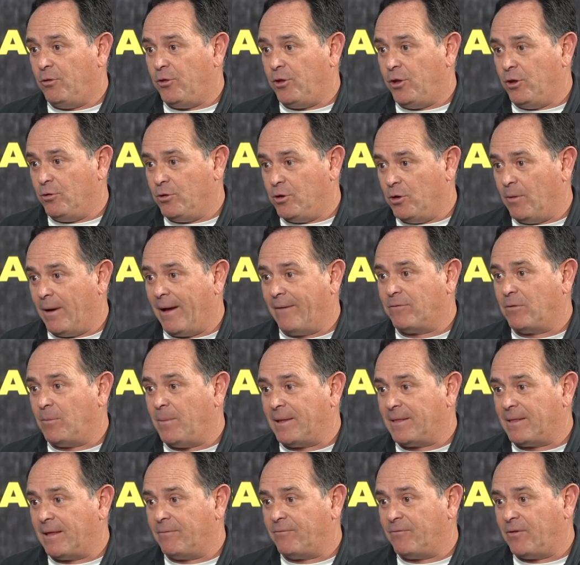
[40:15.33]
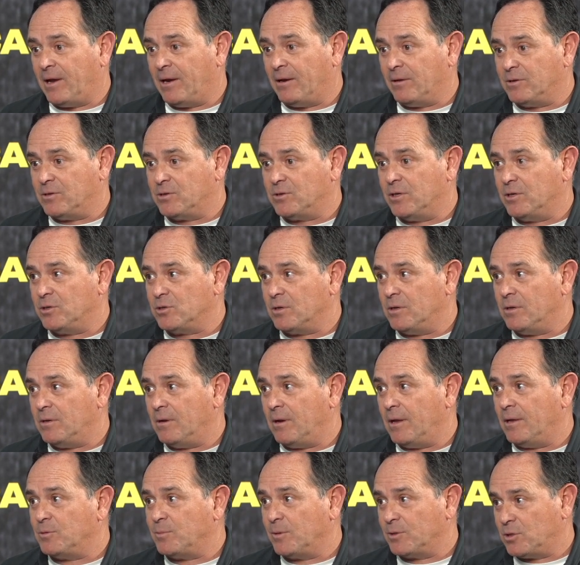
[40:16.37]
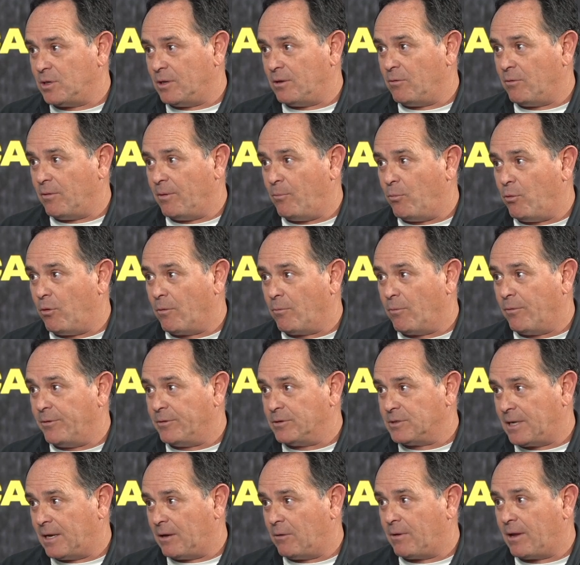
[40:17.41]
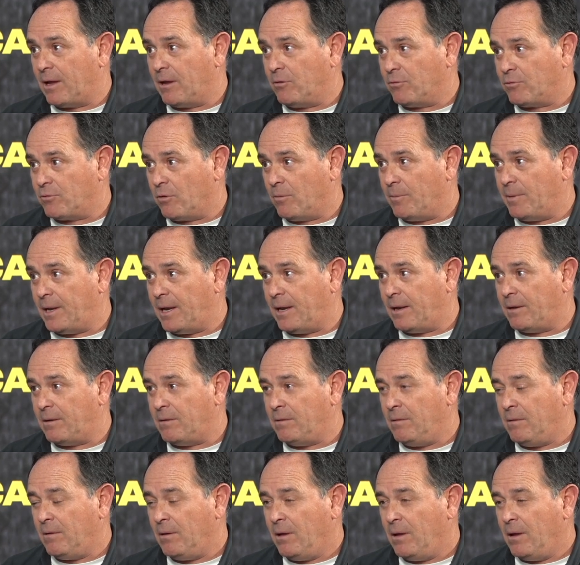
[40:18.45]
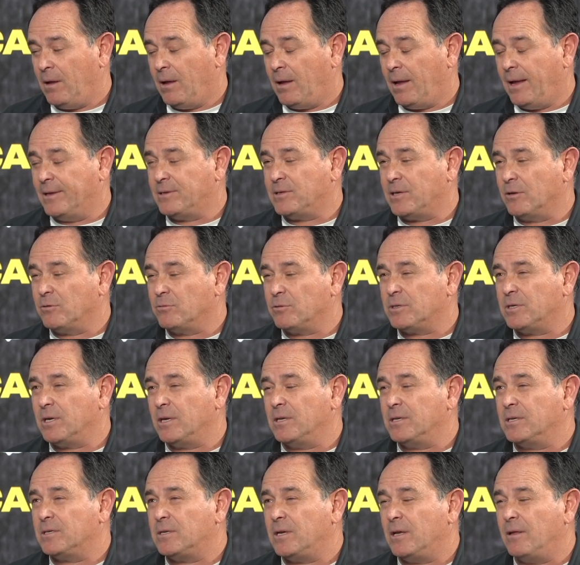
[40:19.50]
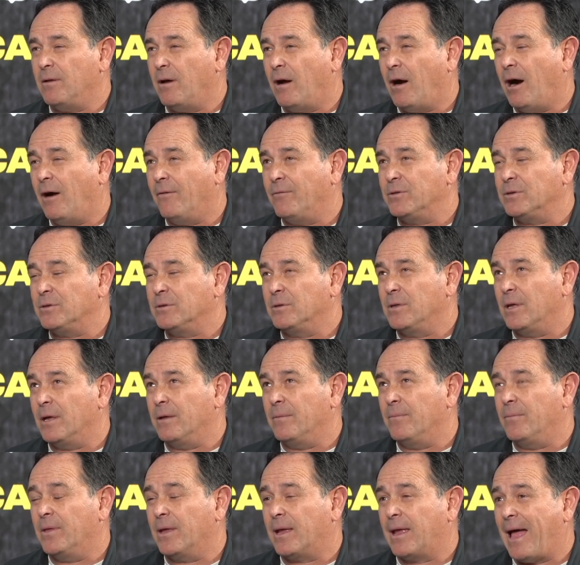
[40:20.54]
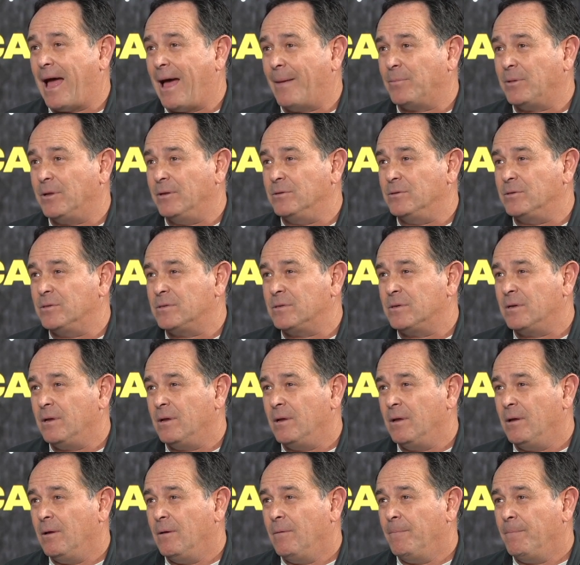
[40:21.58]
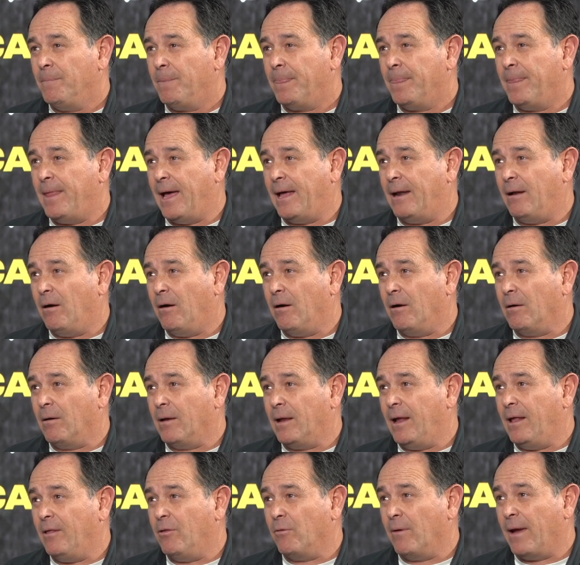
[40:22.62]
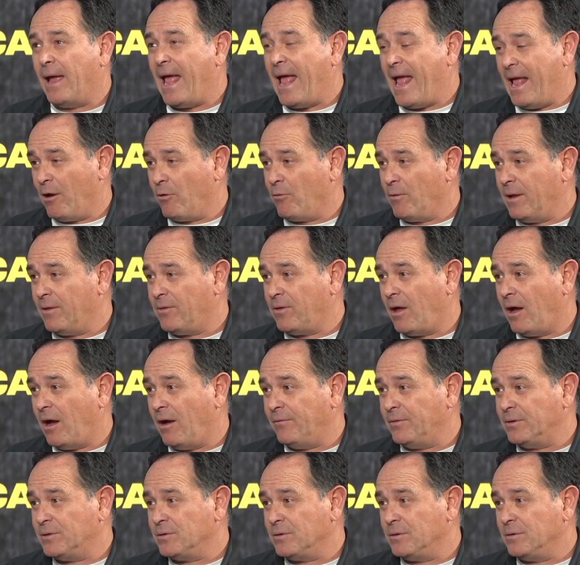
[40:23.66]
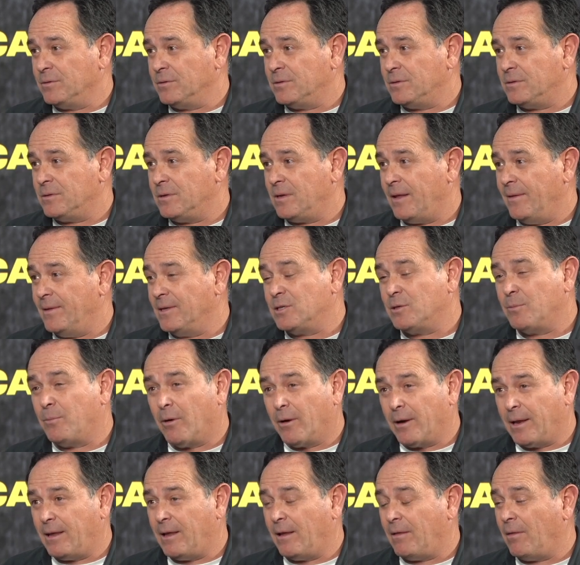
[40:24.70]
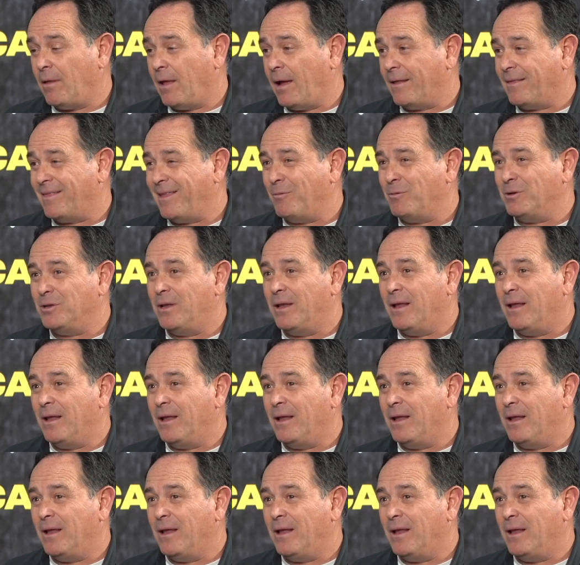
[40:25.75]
you do have to make that final decision, especially during the board when they're saying, "Okay, you're terminated." It's interesting to see the captains that are either angry at the officers, and this is the part I didn't like.